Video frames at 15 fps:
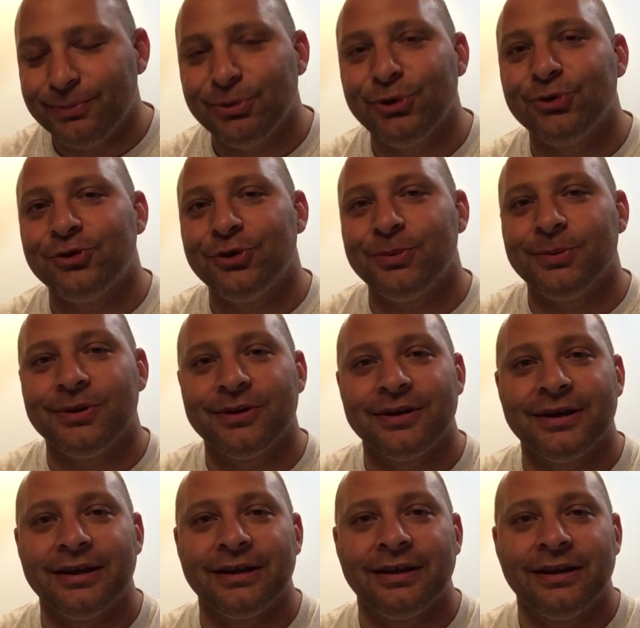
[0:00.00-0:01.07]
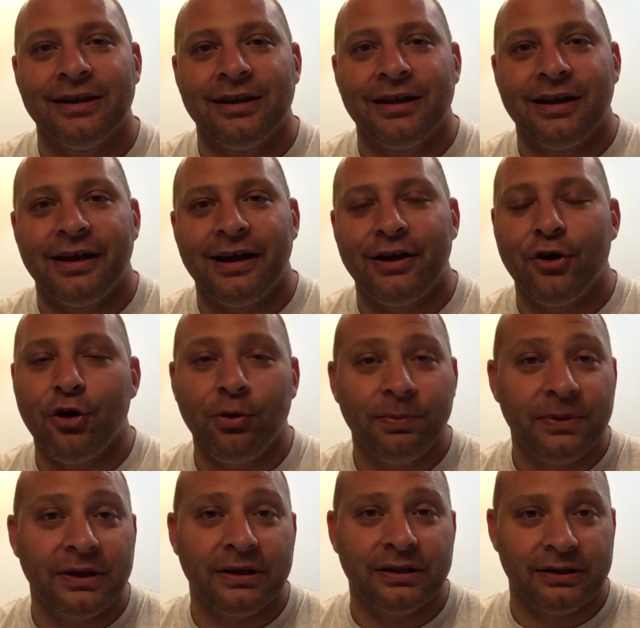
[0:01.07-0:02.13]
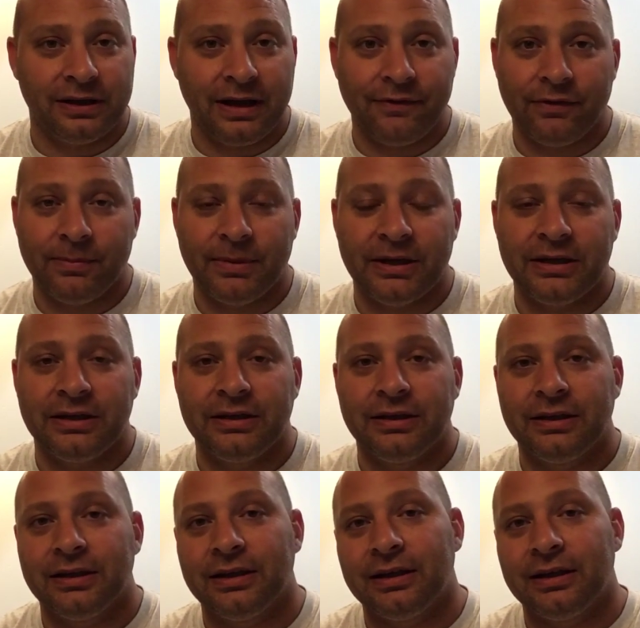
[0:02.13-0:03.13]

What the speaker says: brew tuber that I hope that everybody